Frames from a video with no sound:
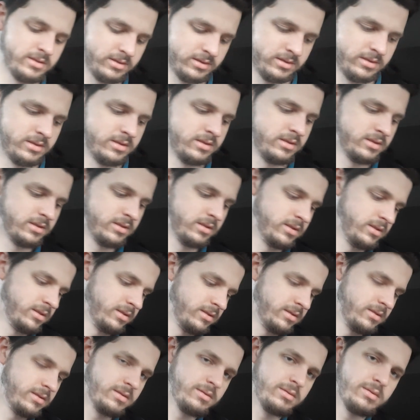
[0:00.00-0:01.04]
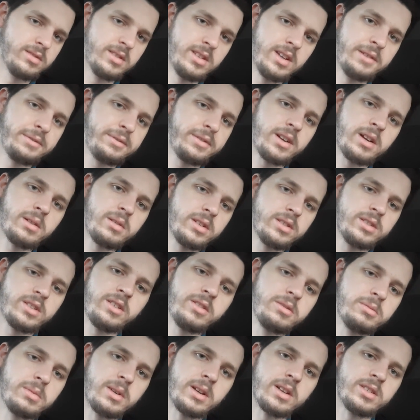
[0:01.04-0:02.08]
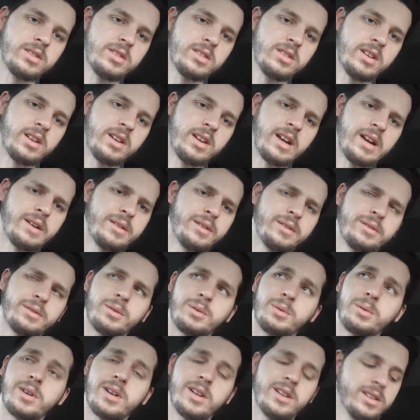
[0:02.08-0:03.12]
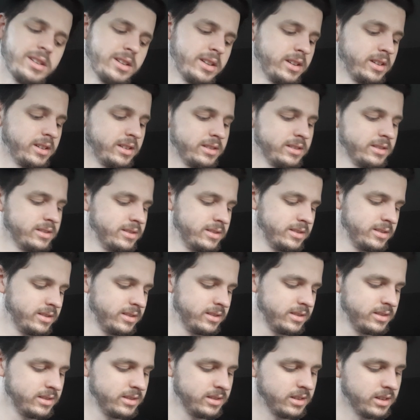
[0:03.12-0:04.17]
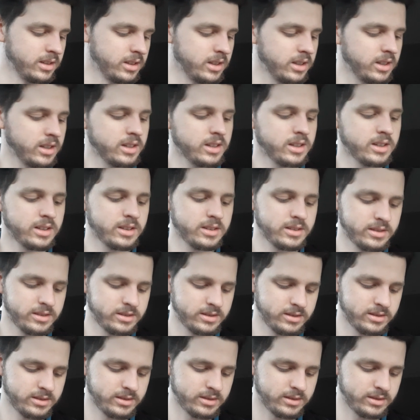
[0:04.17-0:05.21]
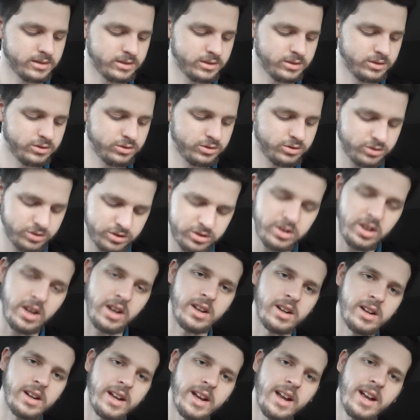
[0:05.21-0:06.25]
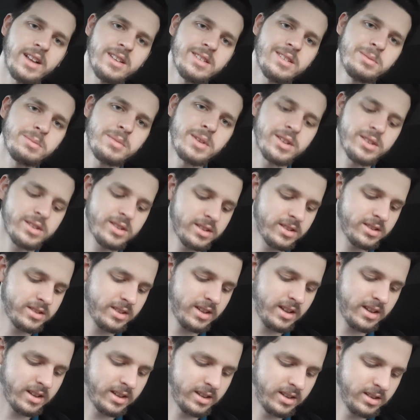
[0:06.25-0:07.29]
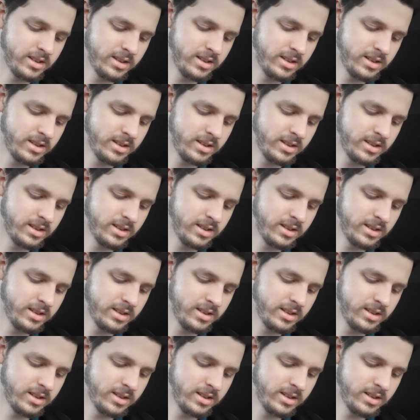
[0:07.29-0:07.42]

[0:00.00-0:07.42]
bruh, I forgot what I was even about to say. However, what? Bruh. Like, bruh, uh, bruh, Shit, I had something I was gonna say.